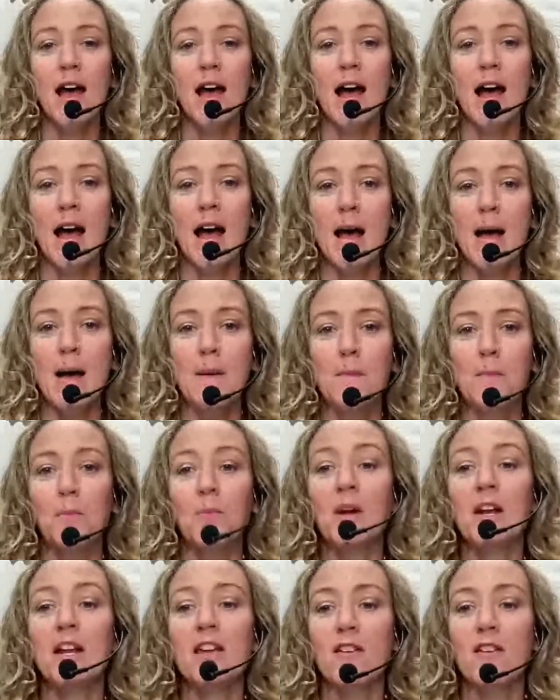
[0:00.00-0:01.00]

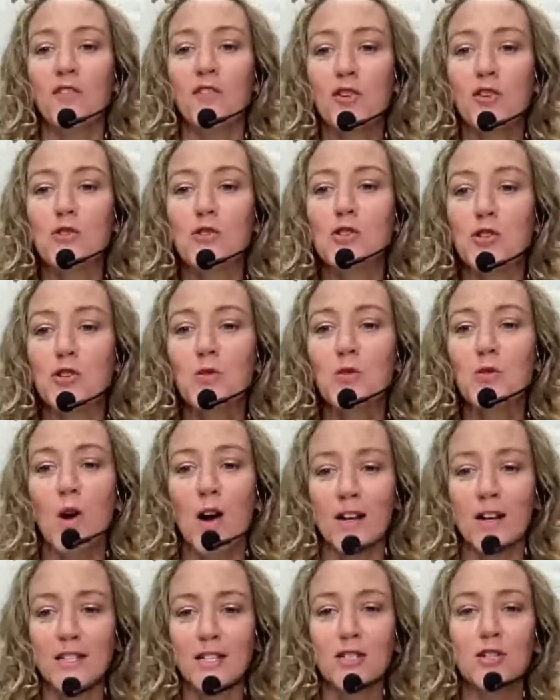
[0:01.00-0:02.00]
But if you do
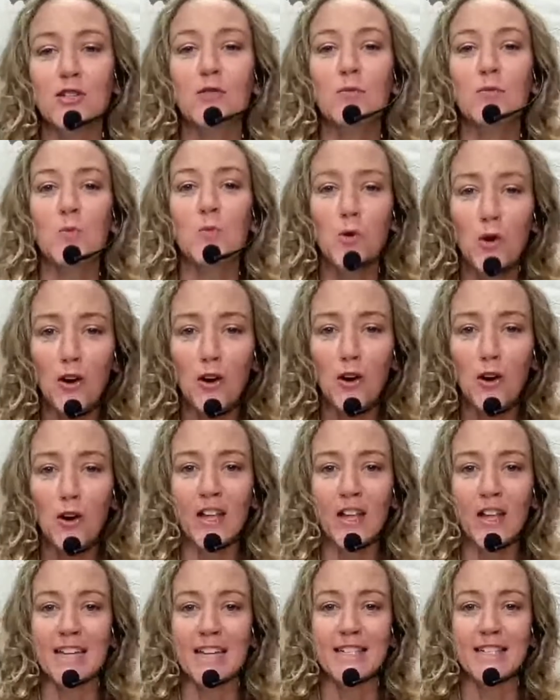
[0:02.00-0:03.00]
want to do more of
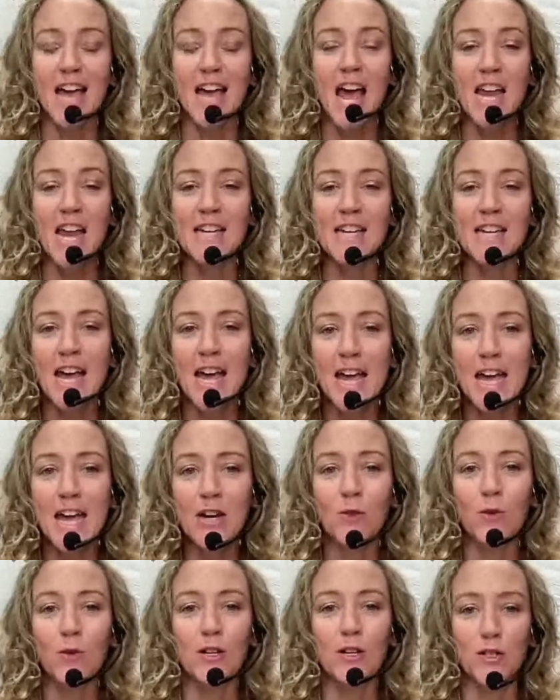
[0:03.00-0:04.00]
like a
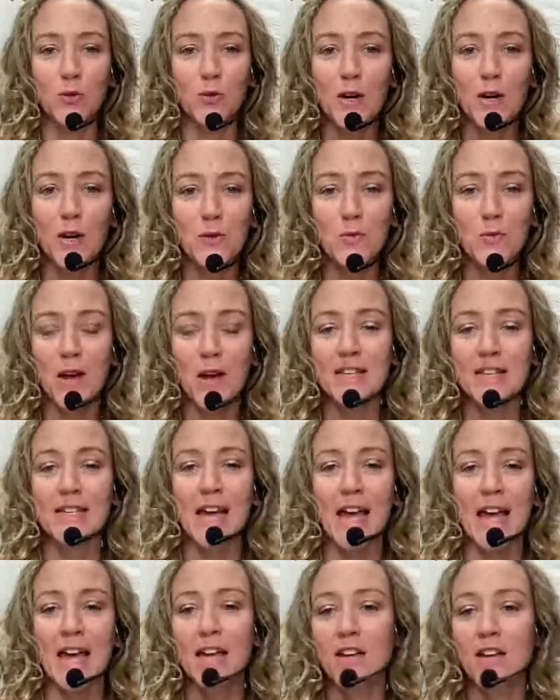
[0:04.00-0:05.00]
10-day or a
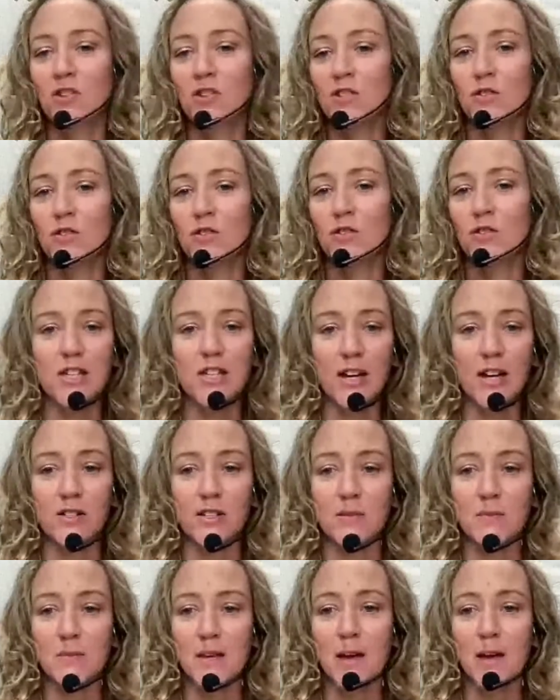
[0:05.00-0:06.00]
21-day, just reach out
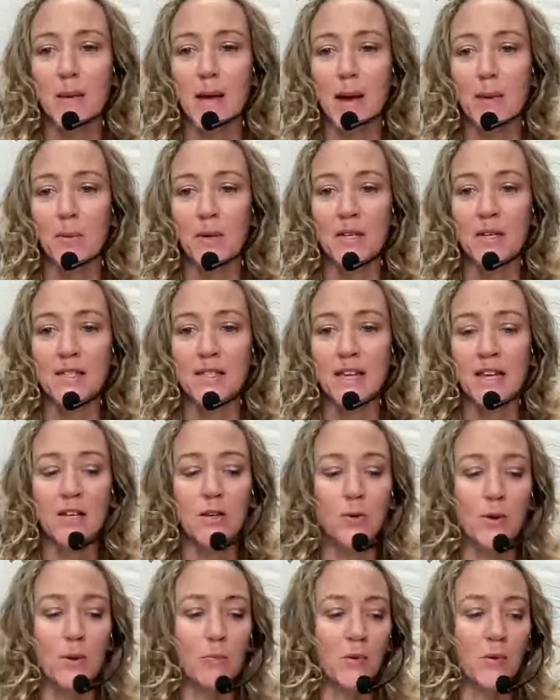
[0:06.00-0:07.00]
to me. I'm happy to set
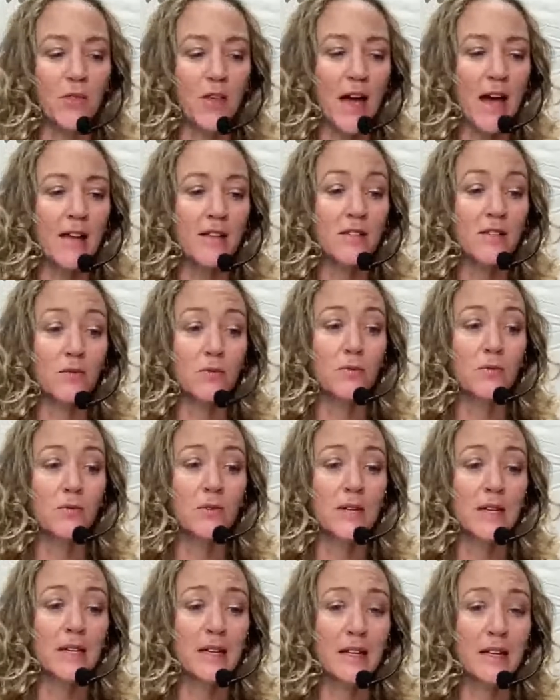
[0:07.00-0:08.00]
you up with that. It's
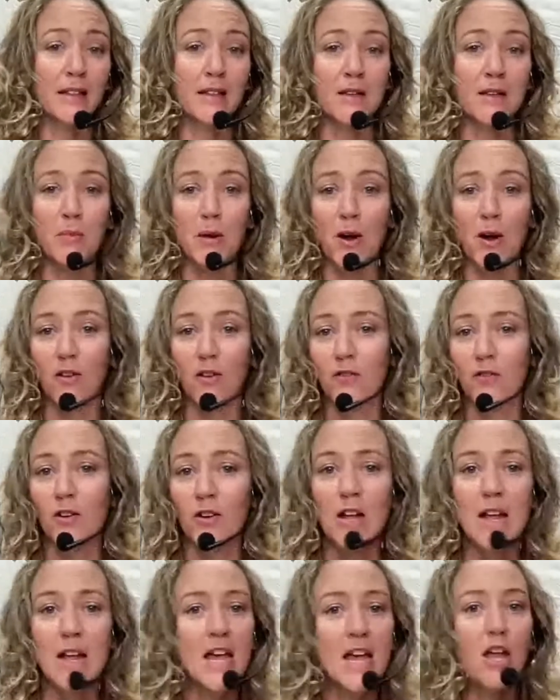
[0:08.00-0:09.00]
really
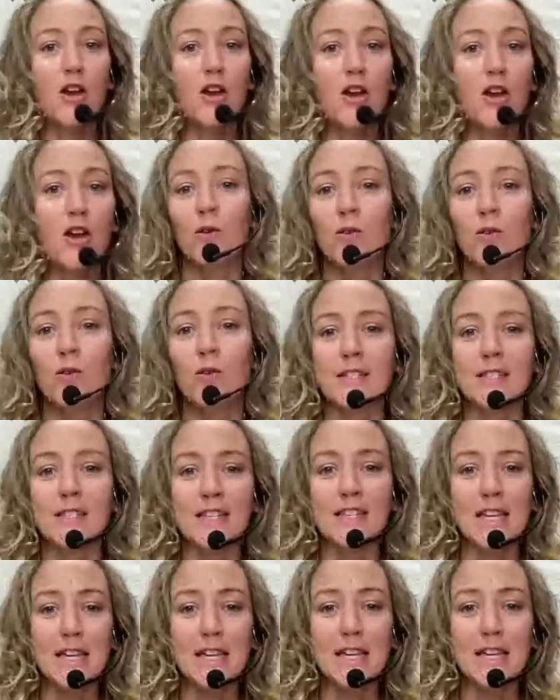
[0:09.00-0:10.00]
powerful. Not only does
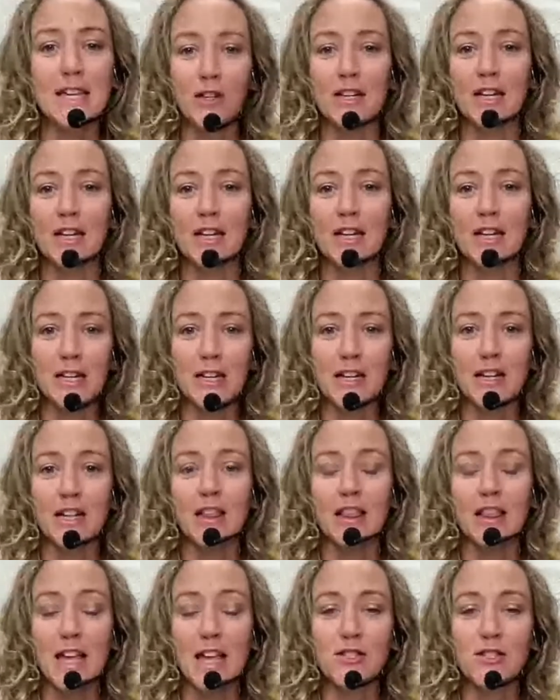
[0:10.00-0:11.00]
it heal and
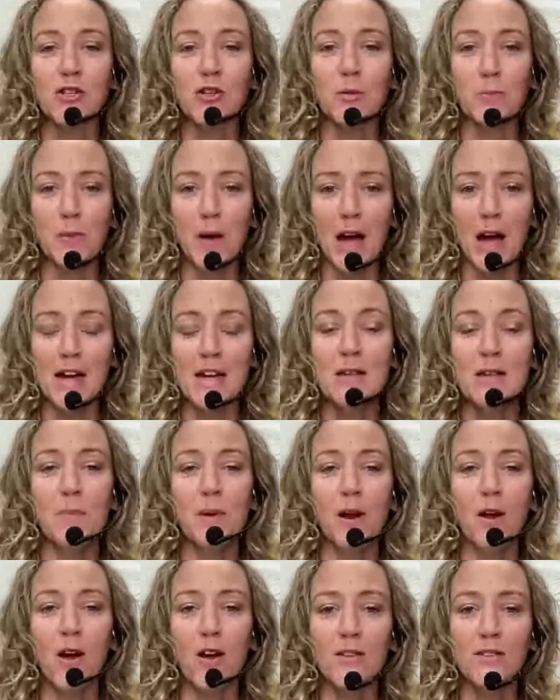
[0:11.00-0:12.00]
cleanse your body,
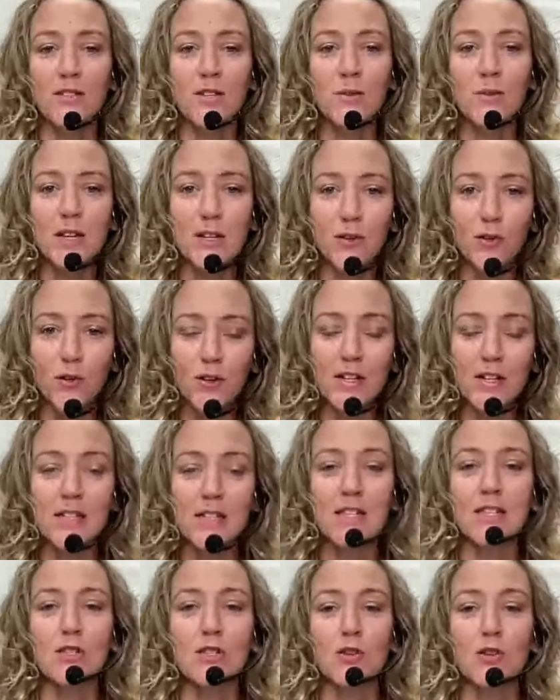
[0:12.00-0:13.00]
but also
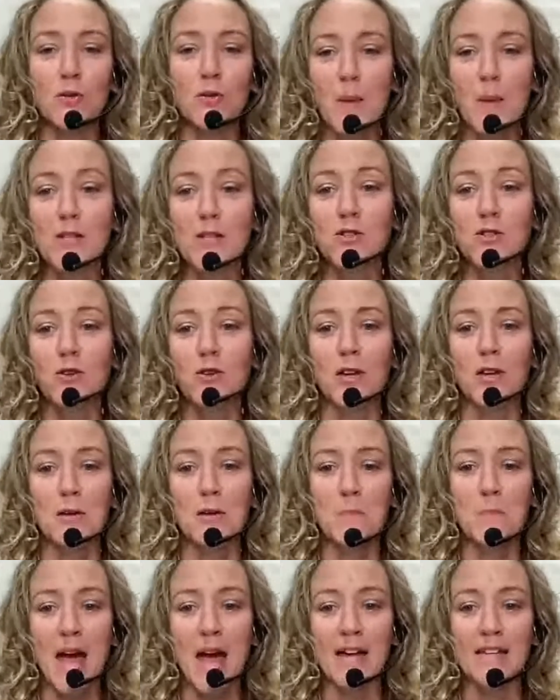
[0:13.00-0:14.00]
increases your mental
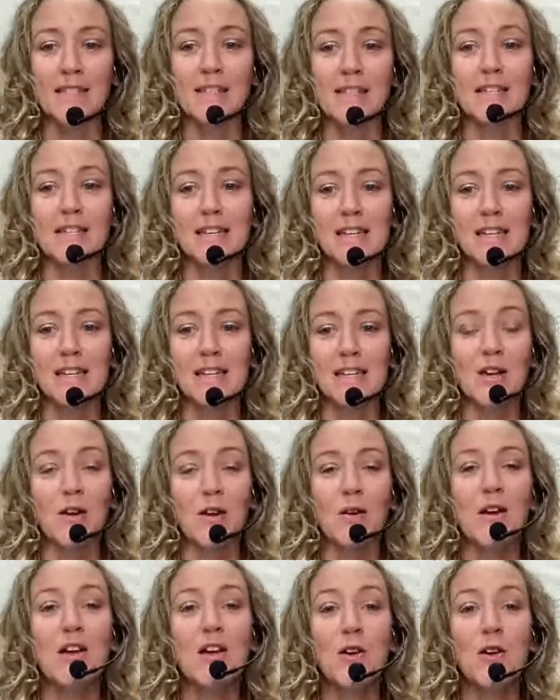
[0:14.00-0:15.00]
capacity.
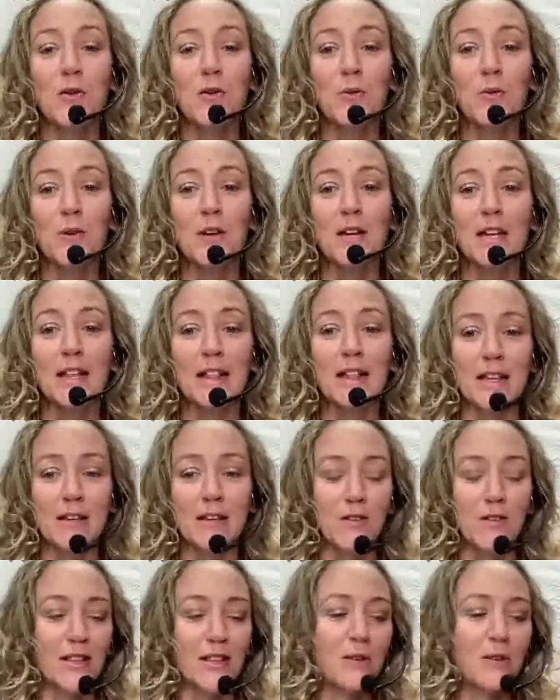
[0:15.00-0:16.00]
So
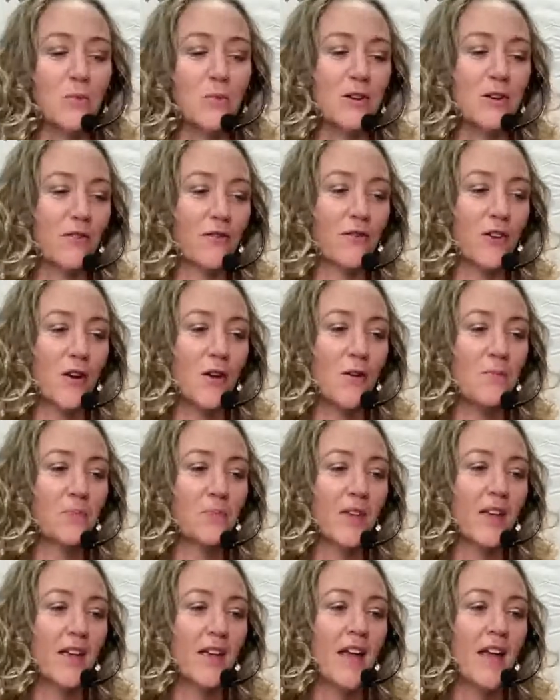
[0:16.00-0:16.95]
really, really wonderful.